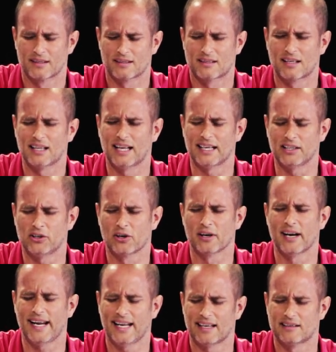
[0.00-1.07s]
to let
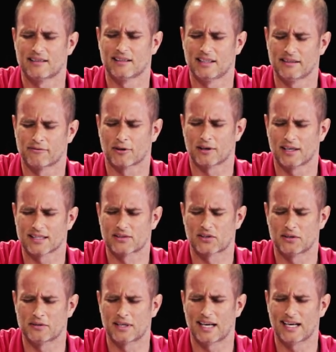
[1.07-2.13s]
Your hand deliver
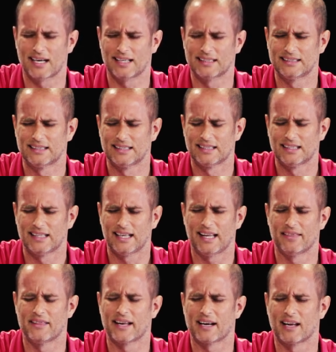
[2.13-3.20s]
us, O God,
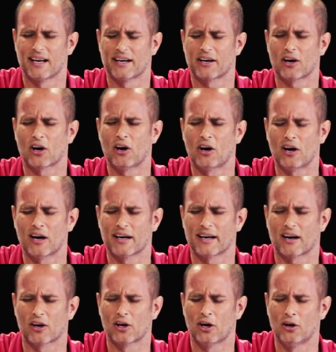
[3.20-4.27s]
and that let our heart,
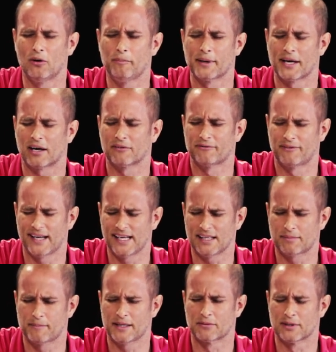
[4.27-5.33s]
our hope, and our
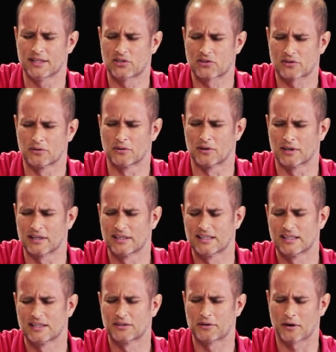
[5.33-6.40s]
faith be restored
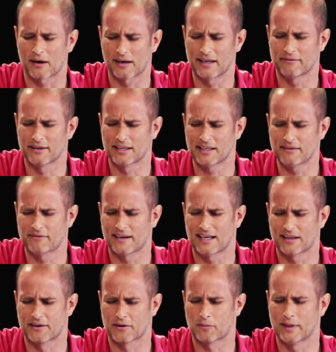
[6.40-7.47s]
to our Heavenly
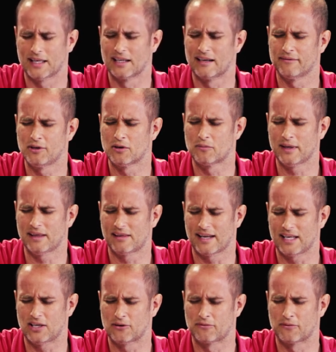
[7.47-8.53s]
Father. We love You and we
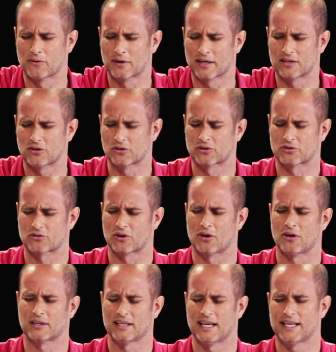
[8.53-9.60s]
thank You for it in Your
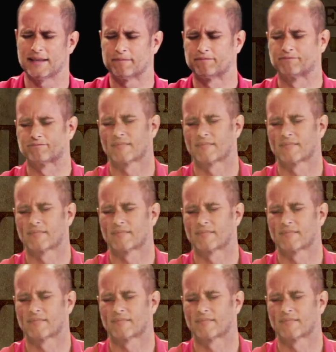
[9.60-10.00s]
strong name.